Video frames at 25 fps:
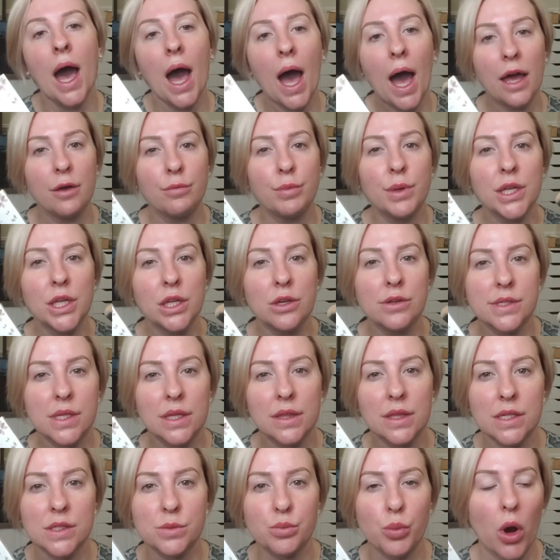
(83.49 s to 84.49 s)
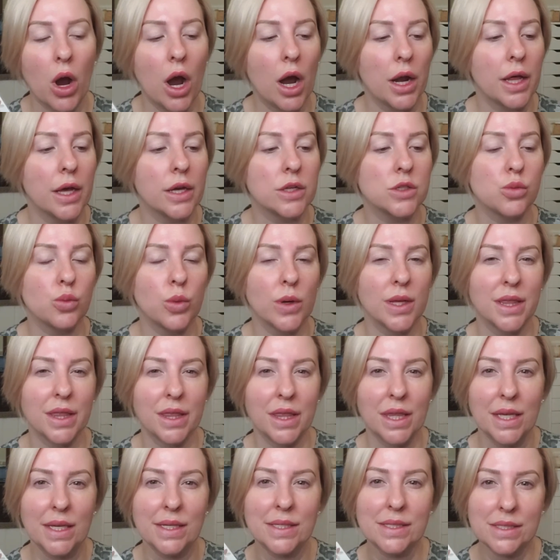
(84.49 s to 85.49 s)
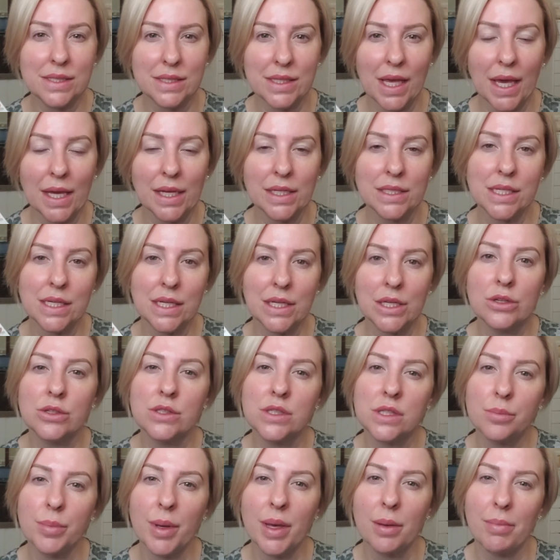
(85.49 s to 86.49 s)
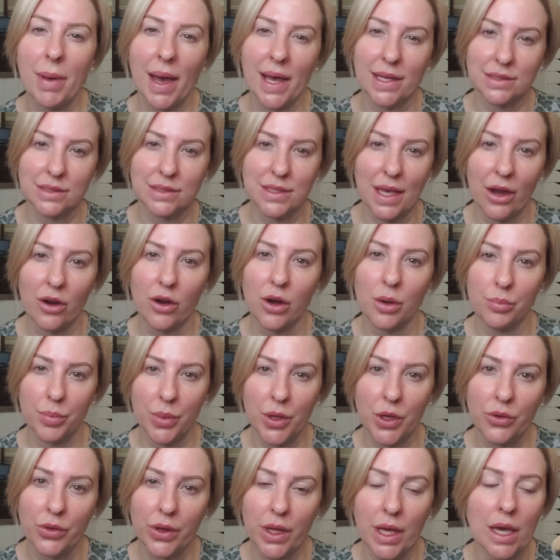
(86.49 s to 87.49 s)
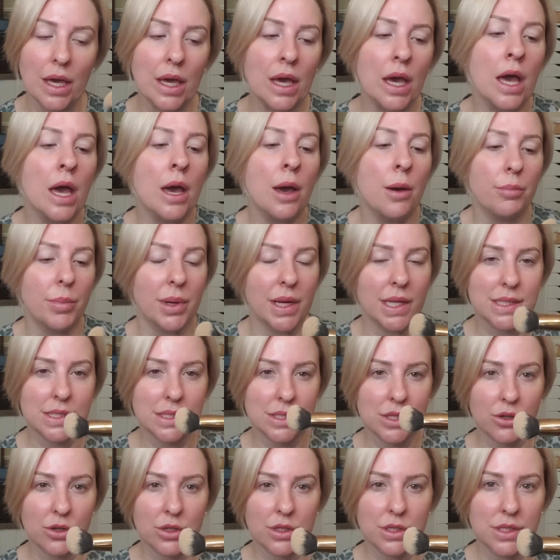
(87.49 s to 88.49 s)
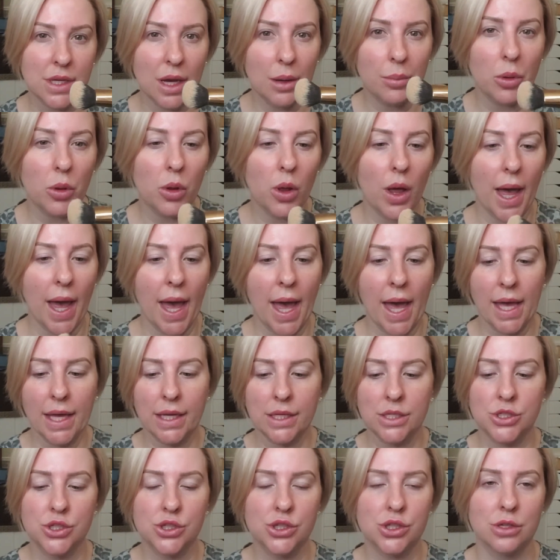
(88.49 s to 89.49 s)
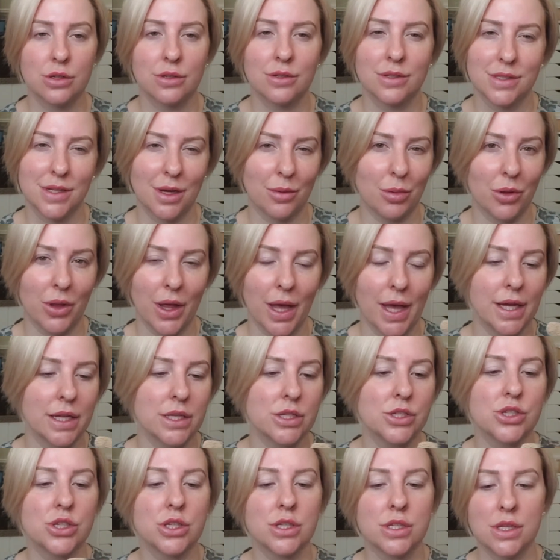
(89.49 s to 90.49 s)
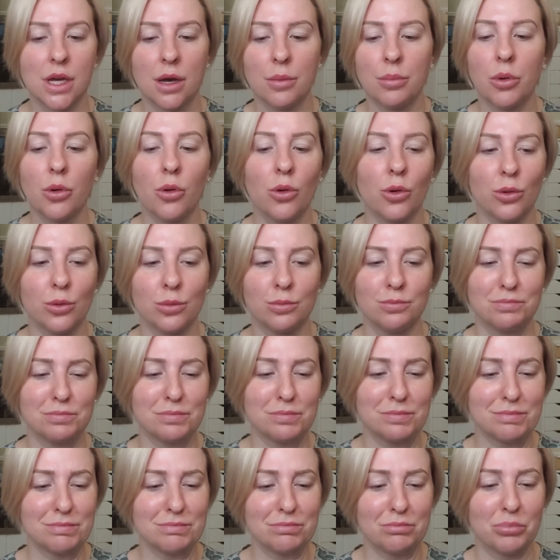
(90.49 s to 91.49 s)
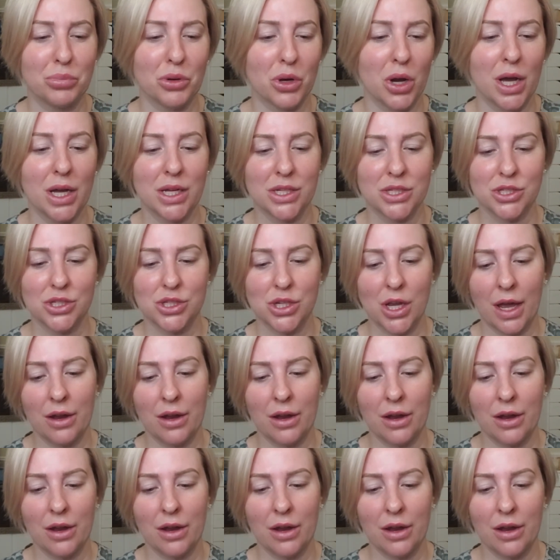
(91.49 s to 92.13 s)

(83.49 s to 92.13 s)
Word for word: I've been using this product with the Saint, it used to be Mascara Beauty, but it's their double edge, double edge, double brush.